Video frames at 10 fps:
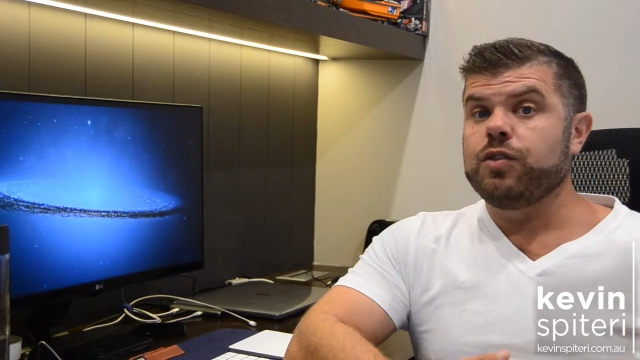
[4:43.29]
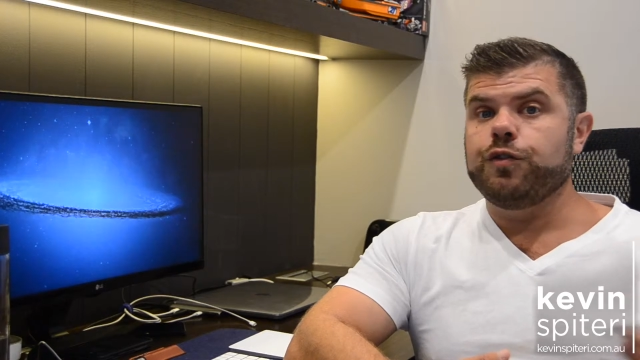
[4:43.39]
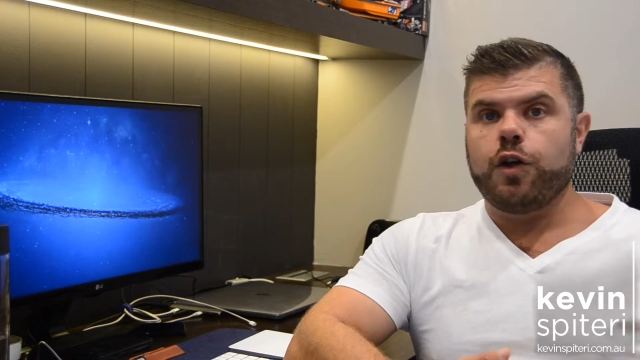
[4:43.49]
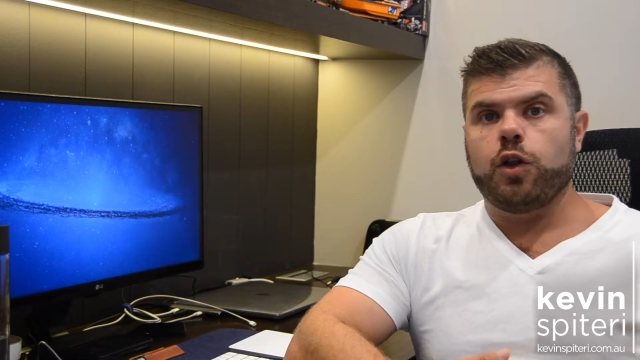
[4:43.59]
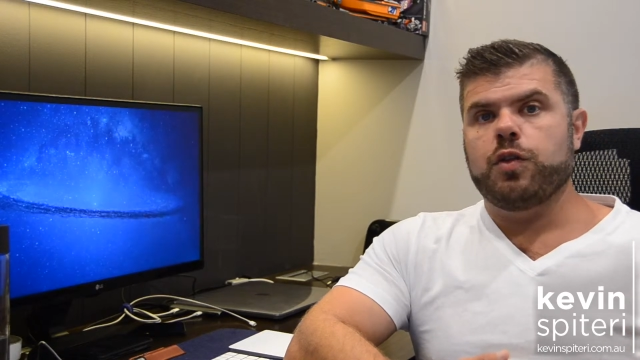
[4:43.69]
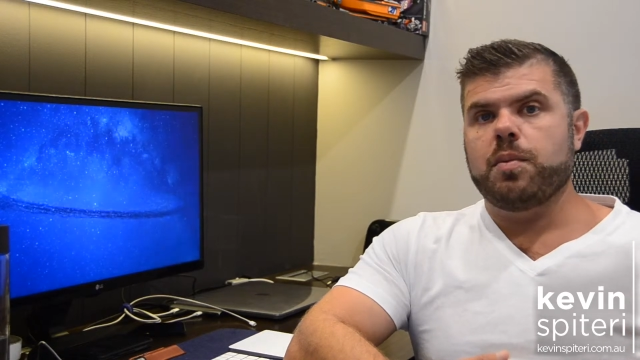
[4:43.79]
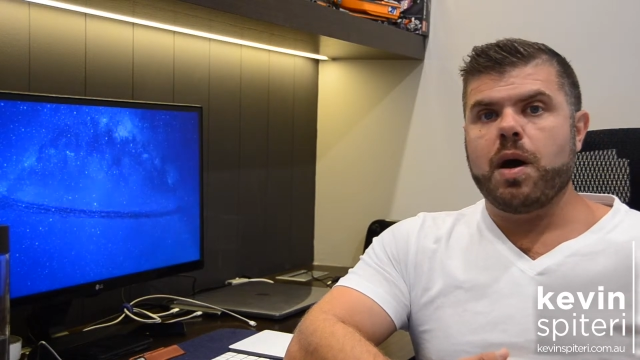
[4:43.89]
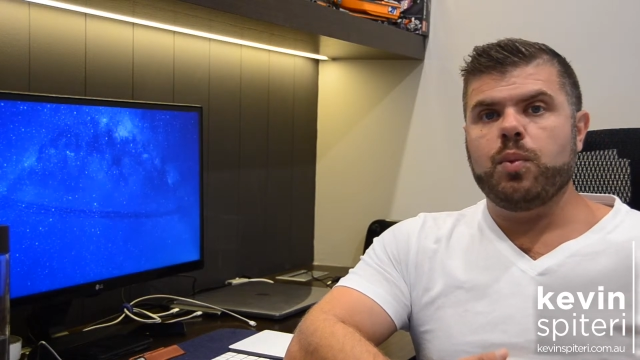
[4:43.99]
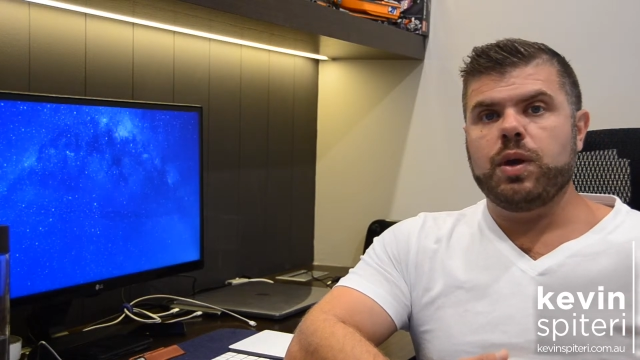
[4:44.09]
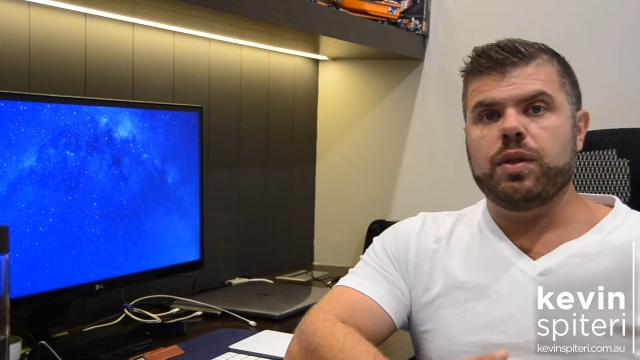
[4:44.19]
to follow them
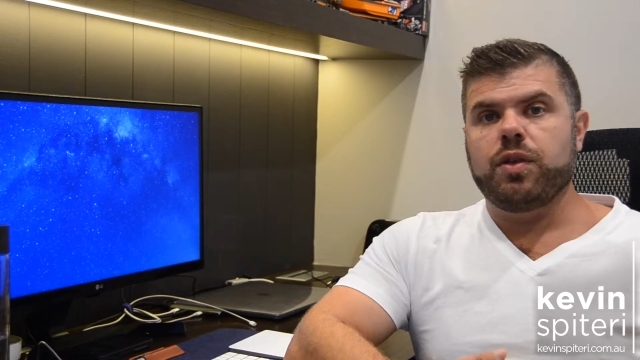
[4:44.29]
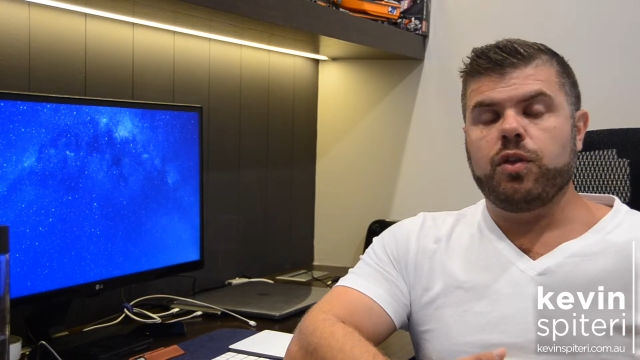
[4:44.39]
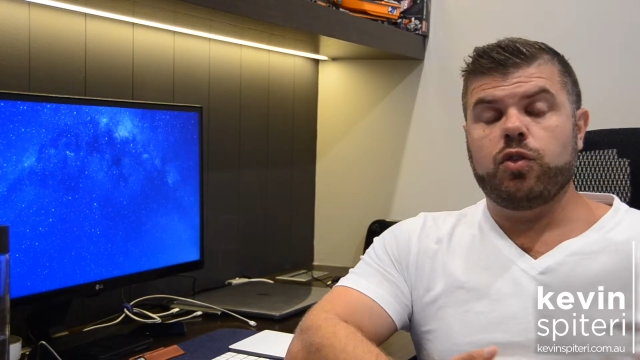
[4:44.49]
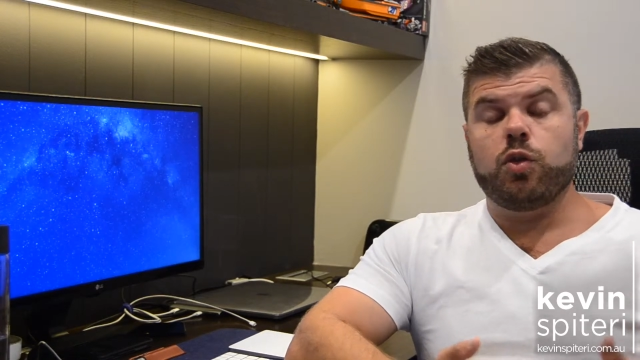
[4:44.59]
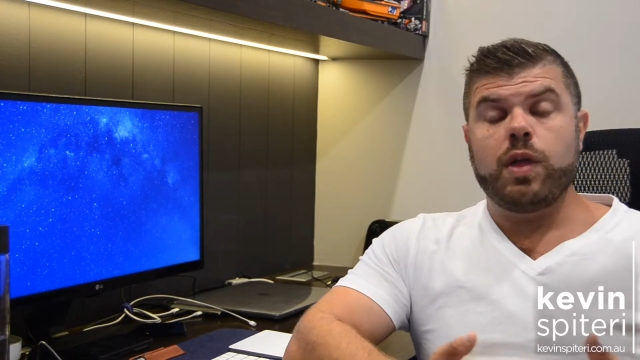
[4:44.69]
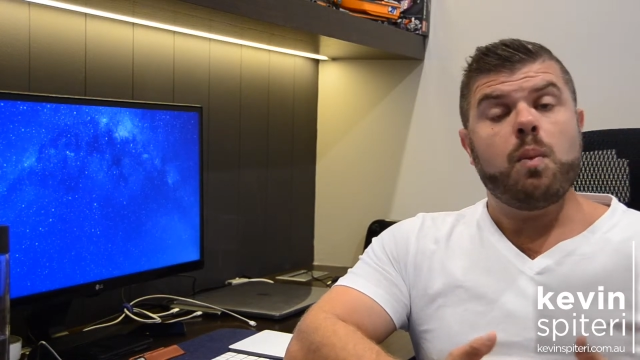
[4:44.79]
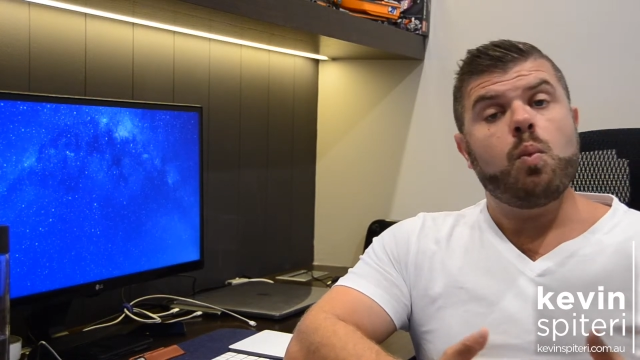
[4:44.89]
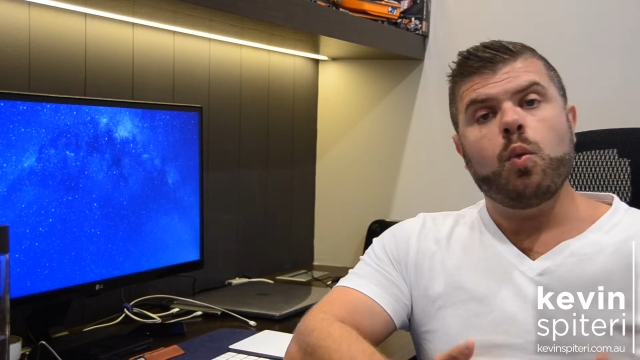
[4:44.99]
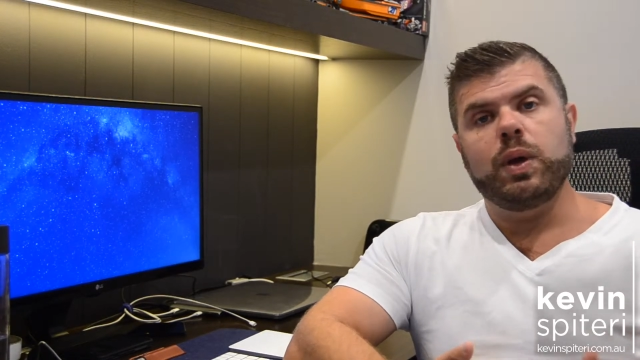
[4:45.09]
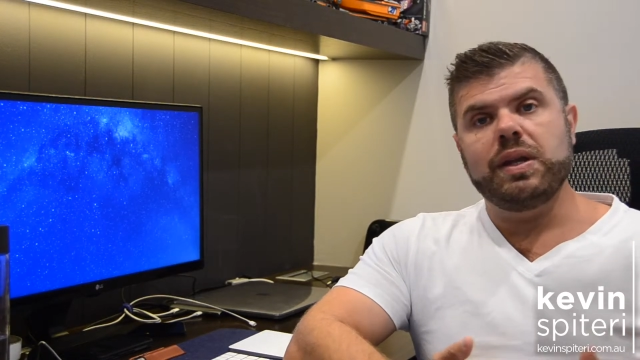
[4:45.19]
up with. So then
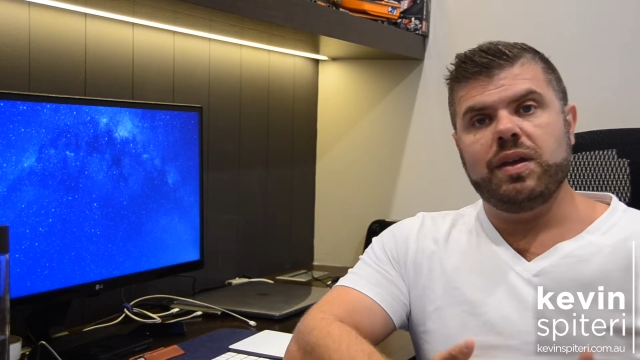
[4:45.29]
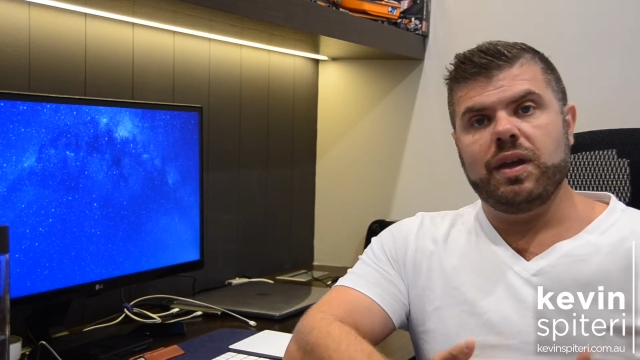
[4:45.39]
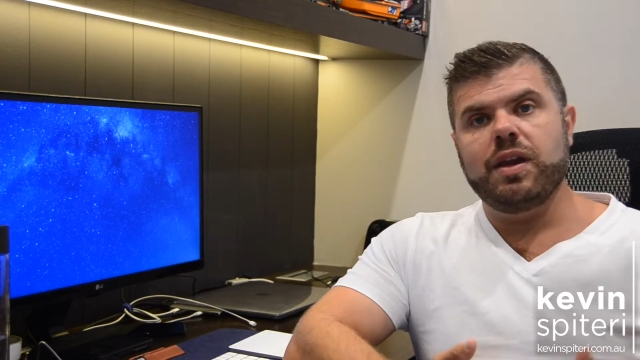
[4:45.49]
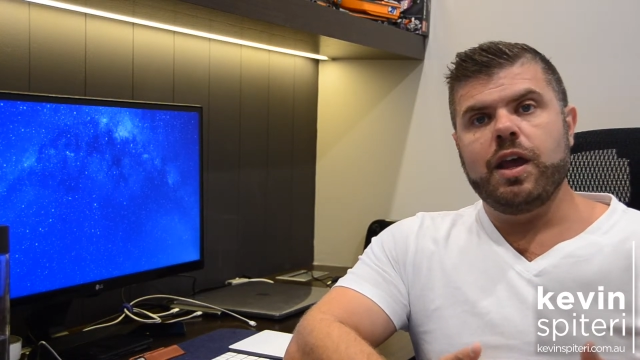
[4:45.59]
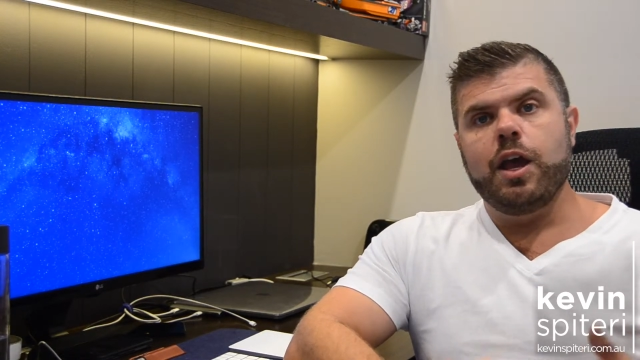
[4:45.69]
what we did